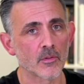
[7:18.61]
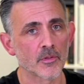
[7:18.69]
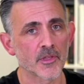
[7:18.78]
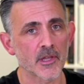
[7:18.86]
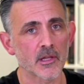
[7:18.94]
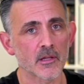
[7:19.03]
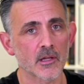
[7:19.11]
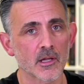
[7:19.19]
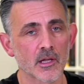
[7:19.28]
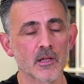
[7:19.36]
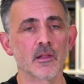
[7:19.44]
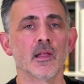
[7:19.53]

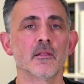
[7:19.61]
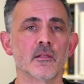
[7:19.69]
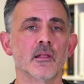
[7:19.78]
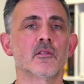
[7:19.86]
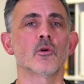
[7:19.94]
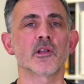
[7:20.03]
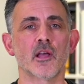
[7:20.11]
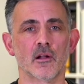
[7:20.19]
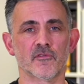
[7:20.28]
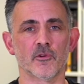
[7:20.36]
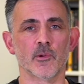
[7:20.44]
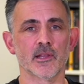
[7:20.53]
It's called a
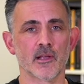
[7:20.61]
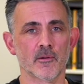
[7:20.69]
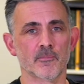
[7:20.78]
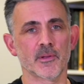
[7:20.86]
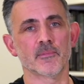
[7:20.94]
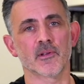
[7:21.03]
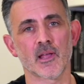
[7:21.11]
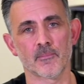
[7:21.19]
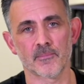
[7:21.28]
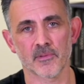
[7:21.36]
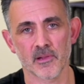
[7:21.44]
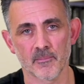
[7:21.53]
card through window, and
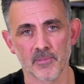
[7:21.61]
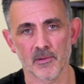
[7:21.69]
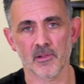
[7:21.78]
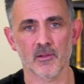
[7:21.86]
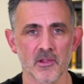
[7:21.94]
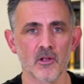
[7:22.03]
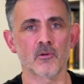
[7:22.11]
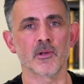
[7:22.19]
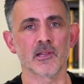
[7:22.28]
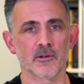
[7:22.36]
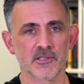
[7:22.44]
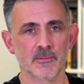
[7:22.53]
some people say, well, it's not a
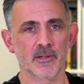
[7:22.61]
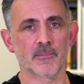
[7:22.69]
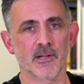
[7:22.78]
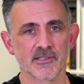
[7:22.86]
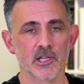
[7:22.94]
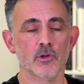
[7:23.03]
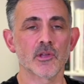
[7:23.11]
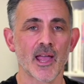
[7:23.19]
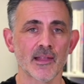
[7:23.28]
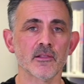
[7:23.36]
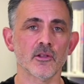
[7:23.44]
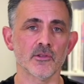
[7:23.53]
window, it's a bit of plastic. You
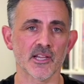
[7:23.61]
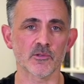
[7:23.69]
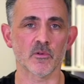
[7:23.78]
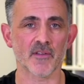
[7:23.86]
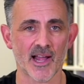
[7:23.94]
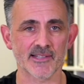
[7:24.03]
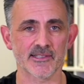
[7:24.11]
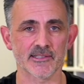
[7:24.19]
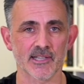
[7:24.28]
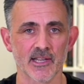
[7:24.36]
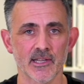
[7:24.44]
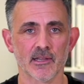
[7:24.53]
can do this with
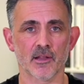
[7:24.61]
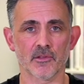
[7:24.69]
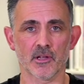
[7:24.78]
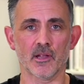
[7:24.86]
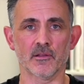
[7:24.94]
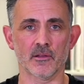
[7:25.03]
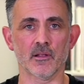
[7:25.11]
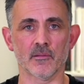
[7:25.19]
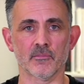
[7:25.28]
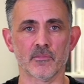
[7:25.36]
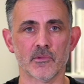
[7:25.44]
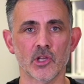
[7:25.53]
acetate, you know,
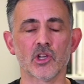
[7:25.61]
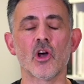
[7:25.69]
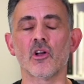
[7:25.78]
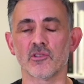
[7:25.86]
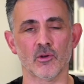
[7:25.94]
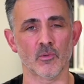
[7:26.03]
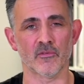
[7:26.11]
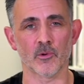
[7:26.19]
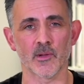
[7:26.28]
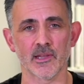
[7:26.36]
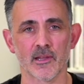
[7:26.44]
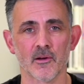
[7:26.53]
and you can't do it with
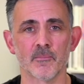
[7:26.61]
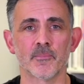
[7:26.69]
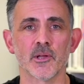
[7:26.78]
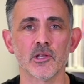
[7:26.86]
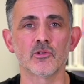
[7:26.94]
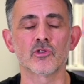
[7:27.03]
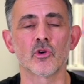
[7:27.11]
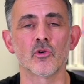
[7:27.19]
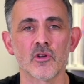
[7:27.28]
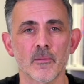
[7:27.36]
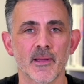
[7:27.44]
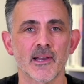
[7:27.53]
a window, but you
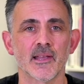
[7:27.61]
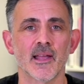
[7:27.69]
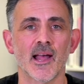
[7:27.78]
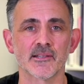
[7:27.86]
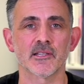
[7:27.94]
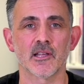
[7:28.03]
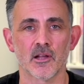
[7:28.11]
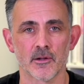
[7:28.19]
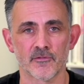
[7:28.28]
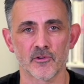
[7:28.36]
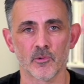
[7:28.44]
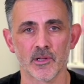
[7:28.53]
talk about it as the
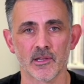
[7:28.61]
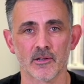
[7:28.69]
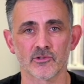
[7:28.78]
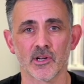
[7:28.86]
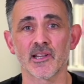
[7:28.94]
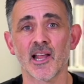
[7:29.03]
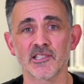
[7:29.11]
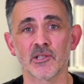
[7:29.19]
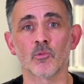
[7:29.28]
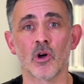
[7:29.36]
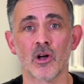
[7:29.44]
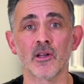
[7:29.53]
card through window trick. And
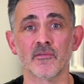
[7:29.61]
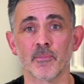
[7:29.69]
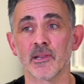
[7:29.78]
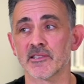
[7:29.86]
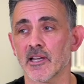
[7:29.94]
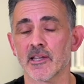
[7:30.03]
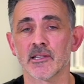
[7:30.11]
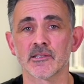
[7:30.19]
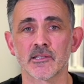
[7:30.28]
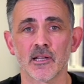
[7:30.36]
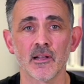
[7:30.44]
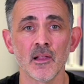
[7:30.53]
actually, what I've been saying
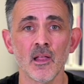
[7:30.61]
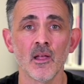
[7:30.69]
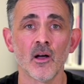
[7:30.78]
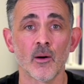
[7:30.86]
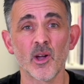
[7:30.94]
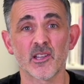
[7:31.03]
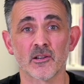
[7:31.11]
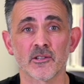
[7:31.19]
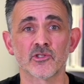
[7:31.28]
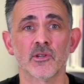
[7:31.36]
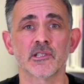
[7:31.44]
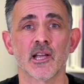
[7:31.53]
is that I'm working on
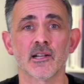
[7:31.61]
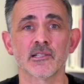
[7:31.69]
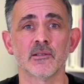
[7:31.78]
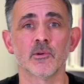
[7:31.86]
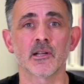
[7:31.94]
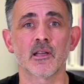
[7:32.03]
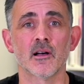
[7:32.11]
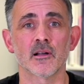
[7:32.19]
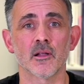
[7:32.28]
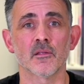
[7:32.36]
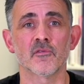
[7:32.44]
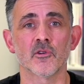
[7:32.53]
a trick, actually, where a
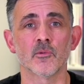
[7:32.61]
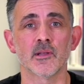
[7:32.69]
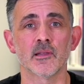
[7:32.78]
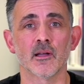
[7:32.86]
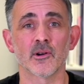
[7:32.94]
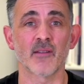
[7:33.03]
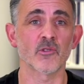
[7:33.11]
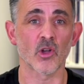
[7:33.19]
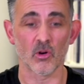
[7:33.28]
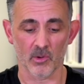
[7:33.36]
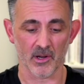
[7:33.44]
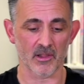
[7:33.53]
card goes through a window, and I haven't
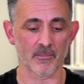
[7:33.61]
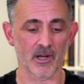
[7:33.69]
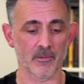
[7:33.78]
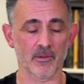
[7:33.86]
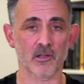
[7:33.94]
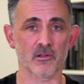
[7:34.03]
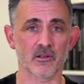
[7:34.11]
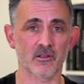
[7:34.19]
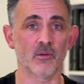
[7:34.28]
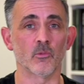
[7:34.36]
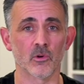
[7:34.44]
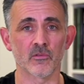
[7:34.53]
got one at the moment, because
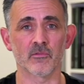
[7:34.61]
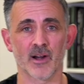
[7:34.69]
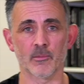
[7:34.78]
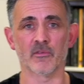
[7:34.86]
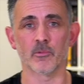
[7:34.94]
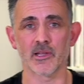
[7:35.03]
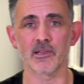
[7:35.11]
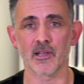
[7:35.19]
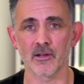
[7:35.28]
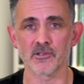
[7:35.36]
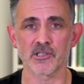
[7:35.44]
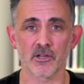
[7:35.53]
I can't walk around with a
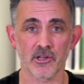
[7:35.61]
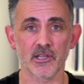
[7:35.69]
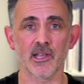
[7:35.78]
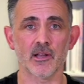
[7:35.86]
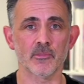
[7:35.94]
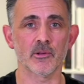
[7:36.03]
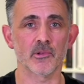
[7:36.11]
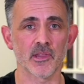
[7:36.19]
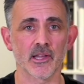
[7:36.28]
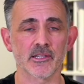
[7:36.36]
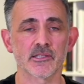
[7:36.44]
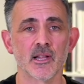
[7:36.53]
window, so can you help me with
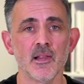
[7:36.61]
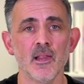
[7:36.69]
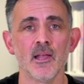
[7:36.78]
this?